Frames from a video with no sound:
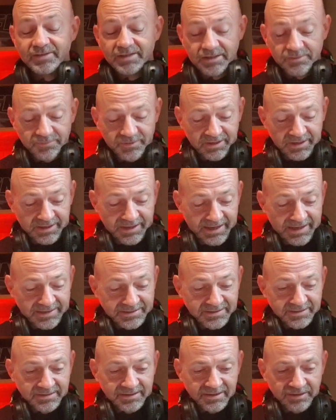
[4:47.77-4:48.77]
It really
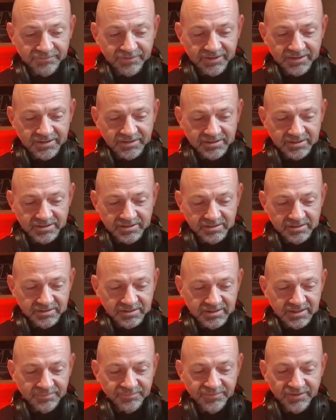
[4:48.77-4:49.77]
has. And I think this is
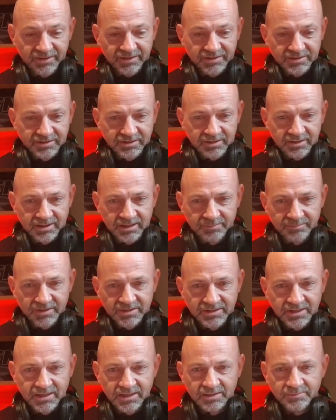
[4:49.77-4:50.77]
just something that's going to give me
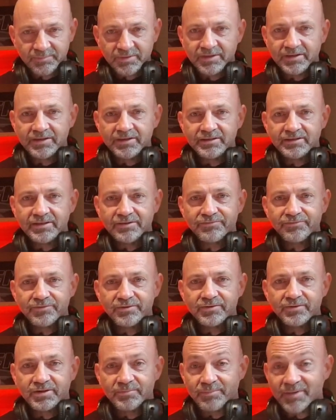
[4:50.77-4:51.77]
something completely
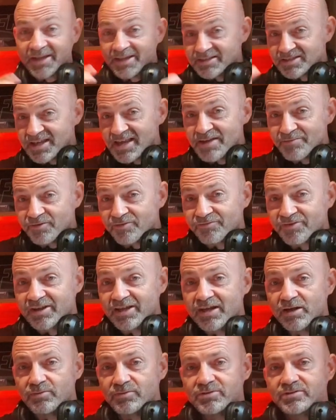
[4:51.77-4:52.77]
different compared to
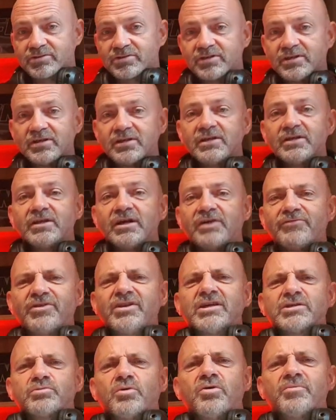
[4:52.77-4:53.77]
everything else. I
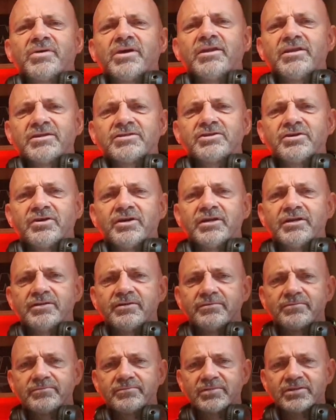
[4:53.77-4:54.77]
think that's why I'm getting
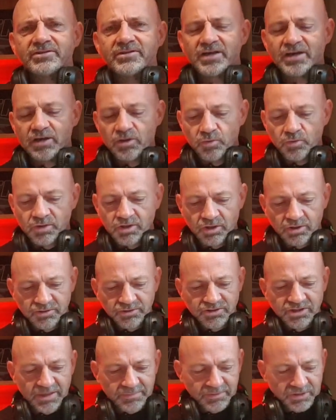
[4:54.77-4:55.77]
excited. It's the whole
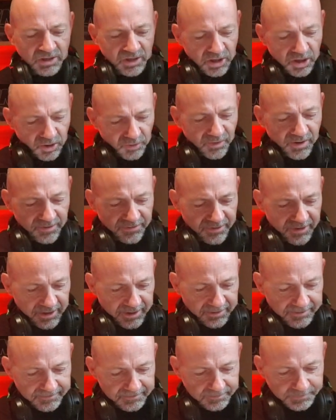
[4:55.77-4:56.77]
concept horror
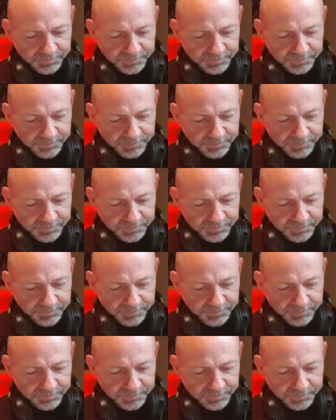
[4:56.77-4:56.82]
thing.